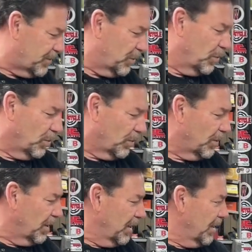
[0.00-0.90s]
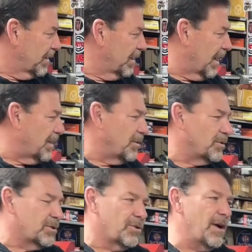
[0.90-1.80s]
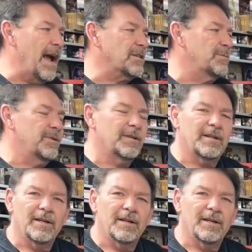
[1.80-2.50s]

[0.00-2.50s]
tool that I use, Craftsman.